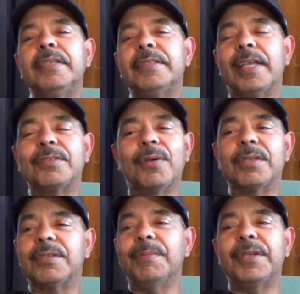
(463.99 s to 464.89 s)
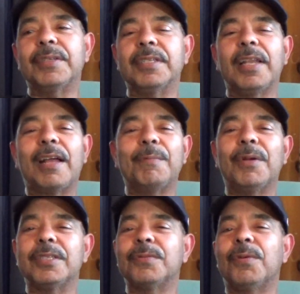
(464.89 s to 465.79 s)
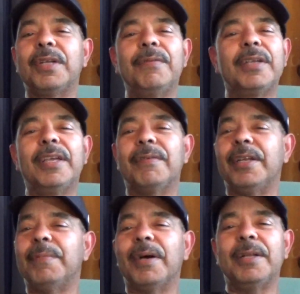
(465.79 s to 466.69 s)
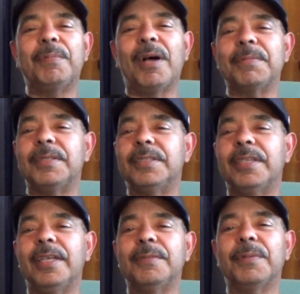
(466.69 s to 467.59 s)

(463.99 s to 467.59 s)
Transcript: that's awesome, because a lot of brothers won't even give anybody props these days,